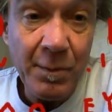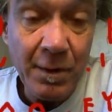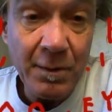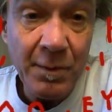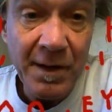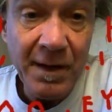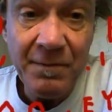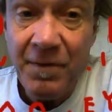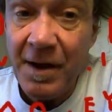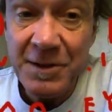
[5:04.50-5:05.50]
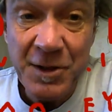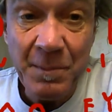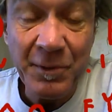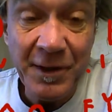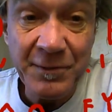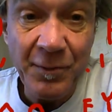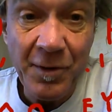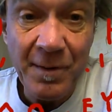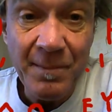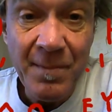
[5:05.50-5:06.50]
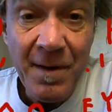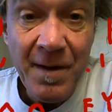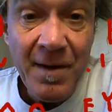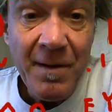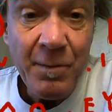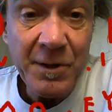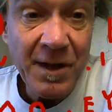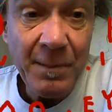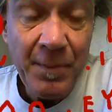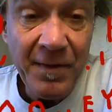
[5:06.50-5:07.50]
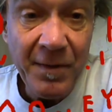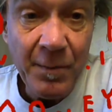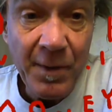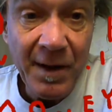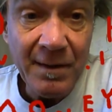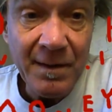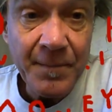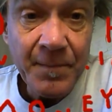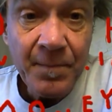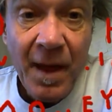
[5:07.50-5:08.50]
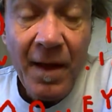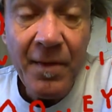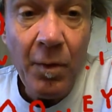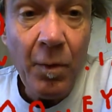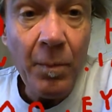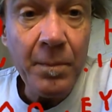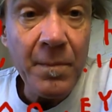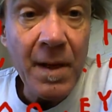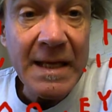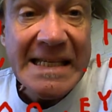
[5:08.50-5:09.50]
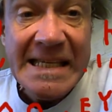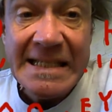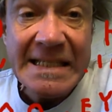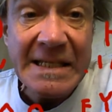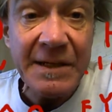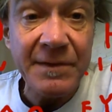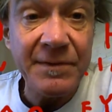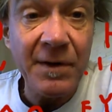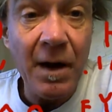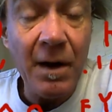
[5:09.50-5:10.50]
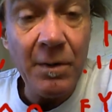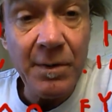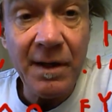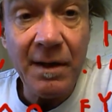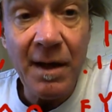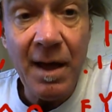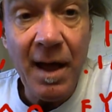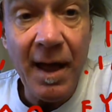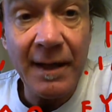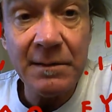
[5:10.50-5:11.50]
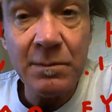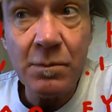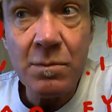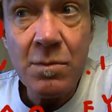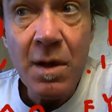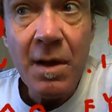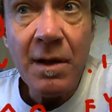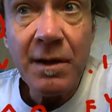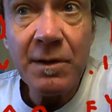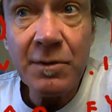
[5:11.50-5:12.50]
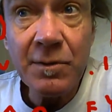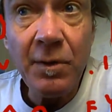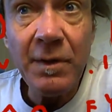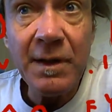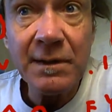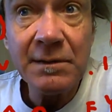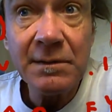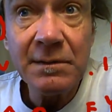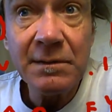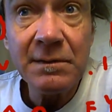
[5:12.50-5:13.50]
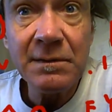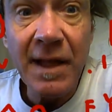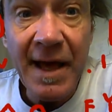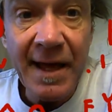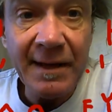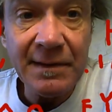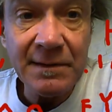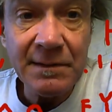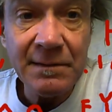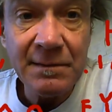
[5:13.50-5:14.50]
work week and find some place for them, which they pay their rent, and the whole ease of owning and controlling land